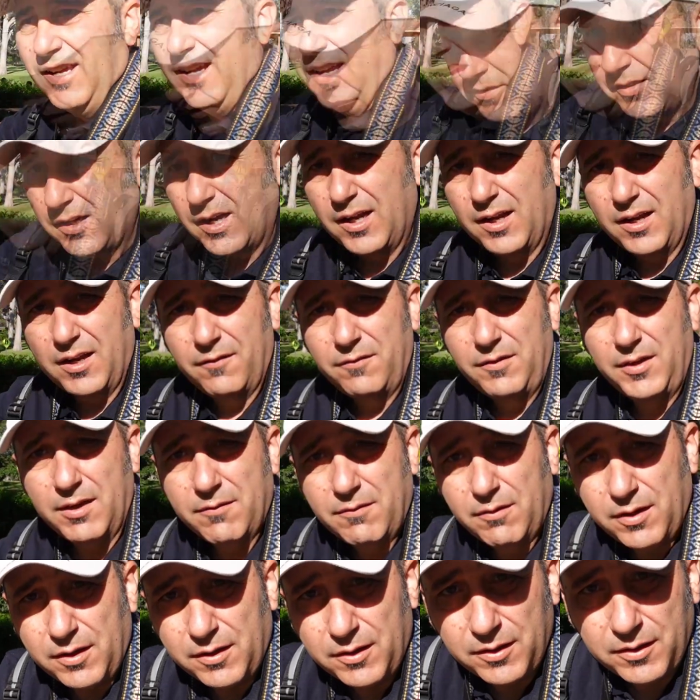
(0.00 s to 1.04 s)
So have you
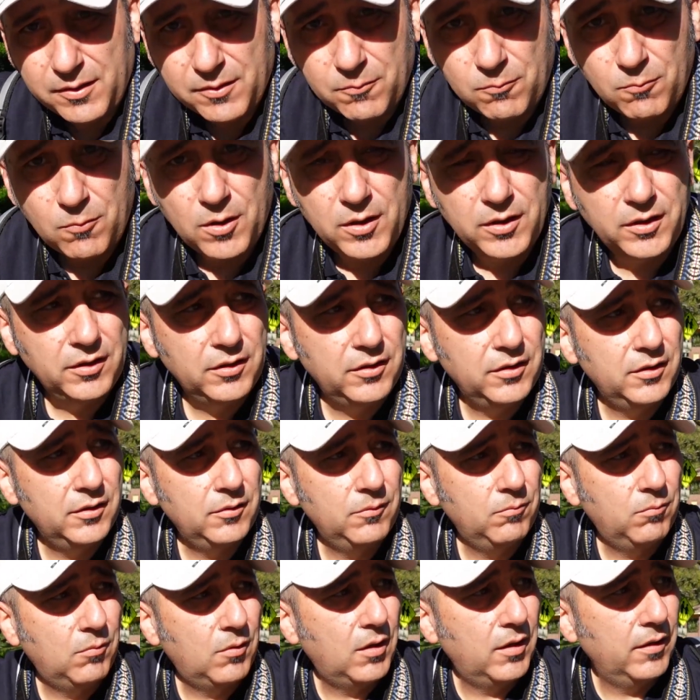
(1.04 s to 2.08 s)
ever wondered
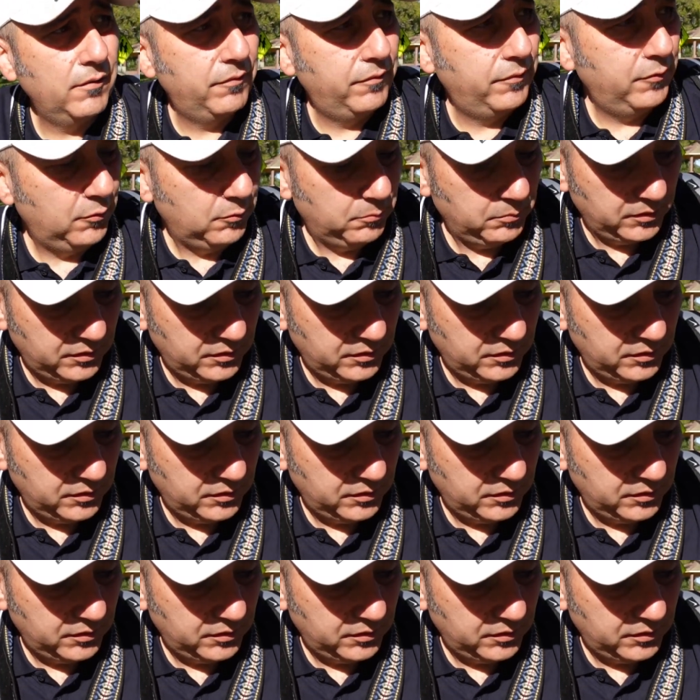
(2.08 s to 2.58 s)
why film